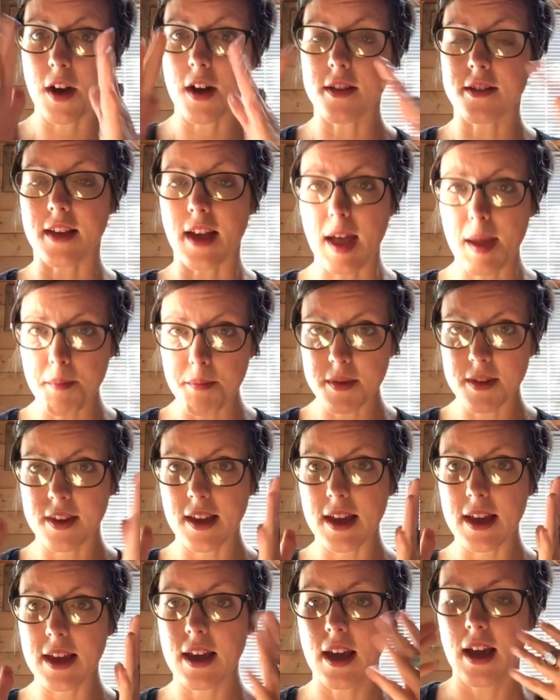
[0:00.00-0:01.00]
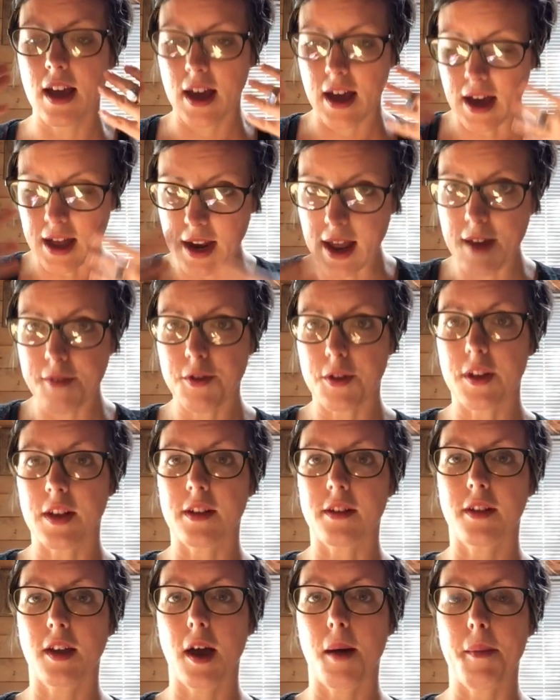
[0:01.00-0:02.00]
her to empty and
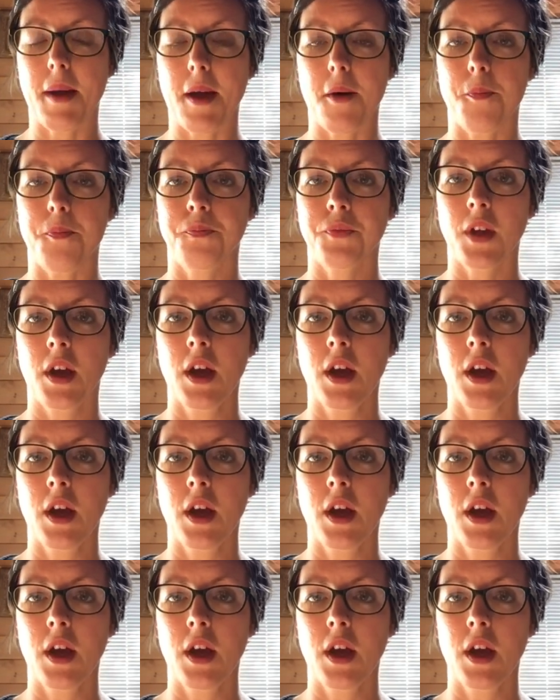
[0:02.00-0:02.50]
everything to come out.